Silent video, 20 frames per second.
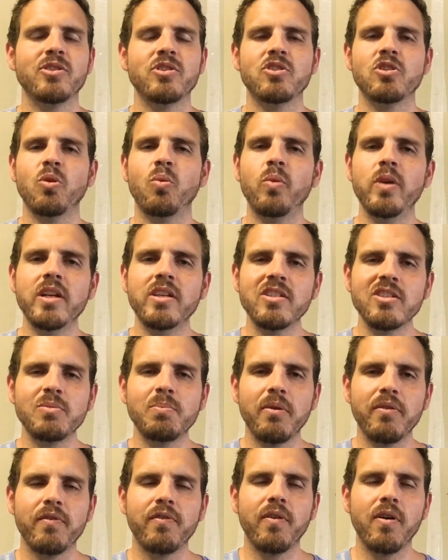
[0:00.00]
So we just
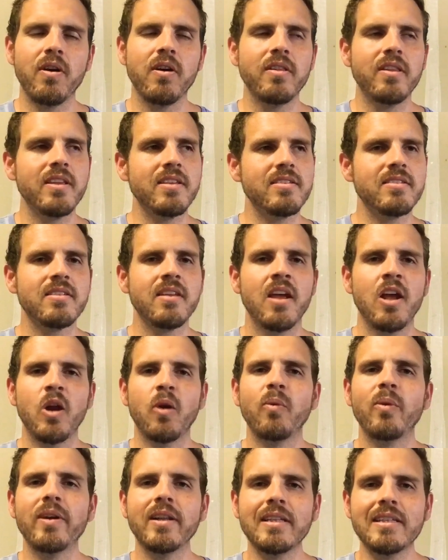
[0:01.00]
prefer this
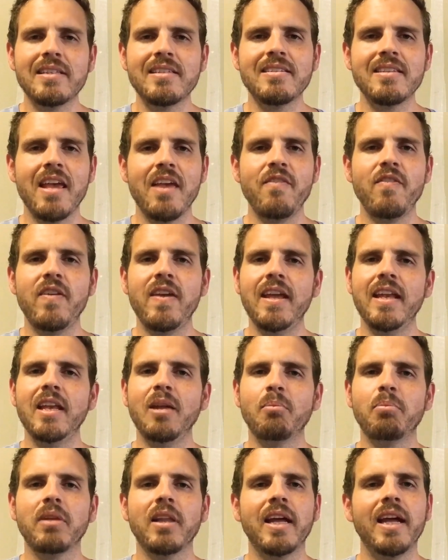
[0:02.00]
really safe heating
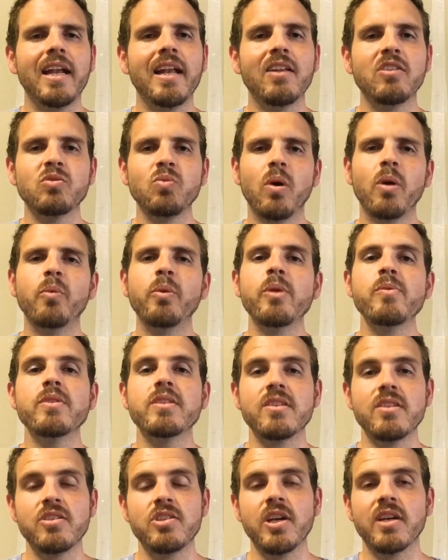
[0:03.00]
plate, and it's what we would
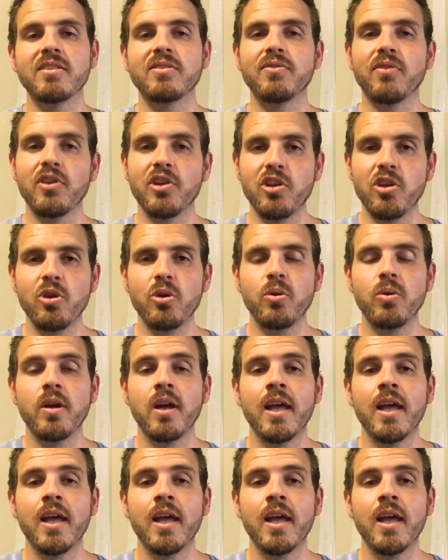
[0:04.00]
suggest for you